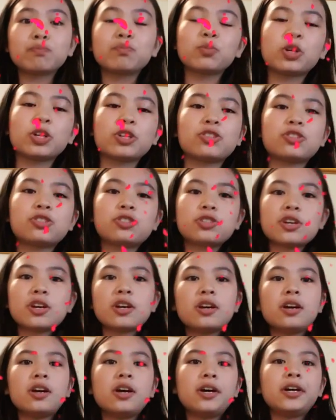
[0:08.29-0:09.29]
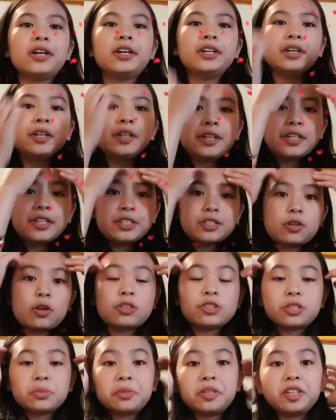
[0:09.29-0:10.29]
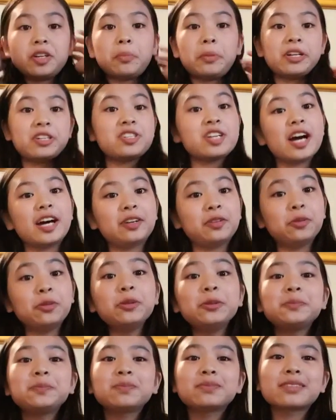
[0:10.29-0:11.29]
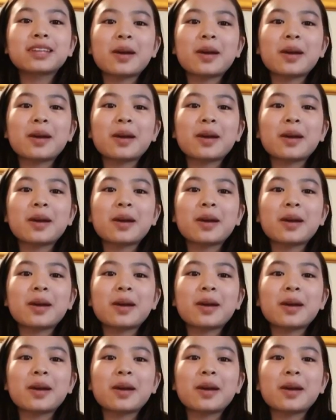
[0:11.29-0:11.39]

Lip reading: which is going to be on my channel,